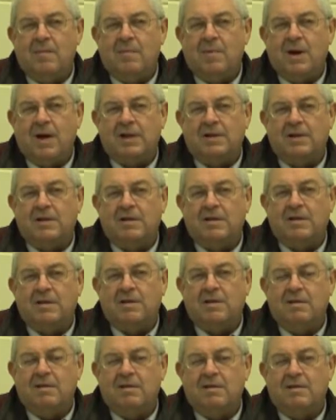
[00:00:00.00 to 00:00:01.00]
But
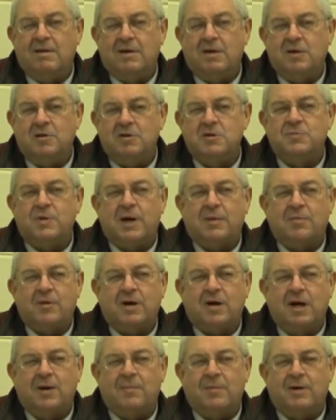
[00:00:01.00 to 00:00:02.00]
the newspaper
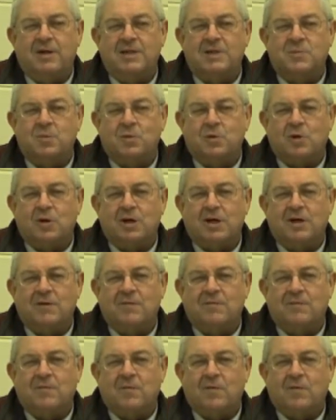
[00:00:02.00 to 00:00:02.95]
companies were looking